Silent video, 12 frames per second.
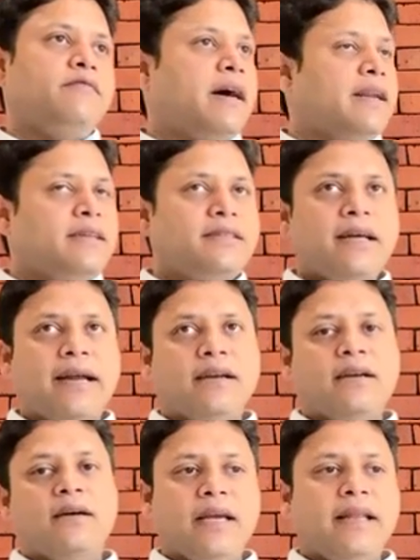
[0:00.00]
One is
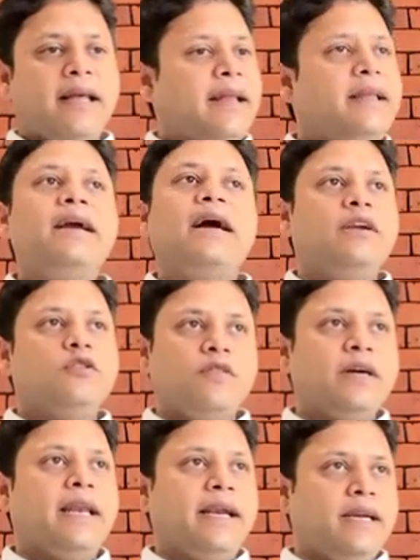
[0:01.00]
that in any kind of a
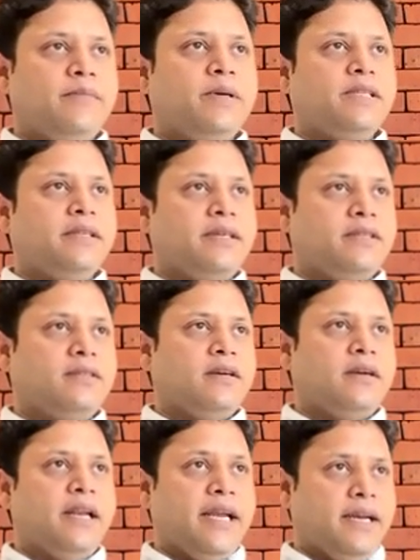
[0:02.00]
credit business,
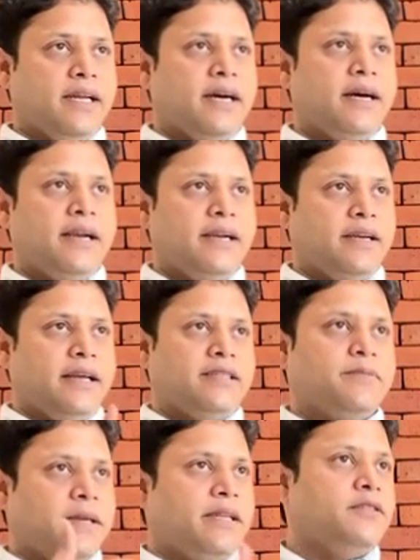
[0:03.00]
data and
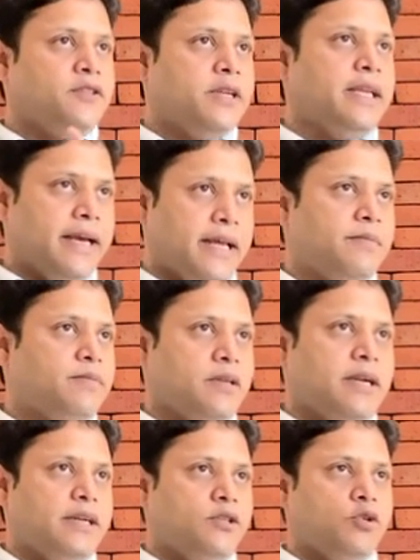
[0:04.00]
experience really helps, right?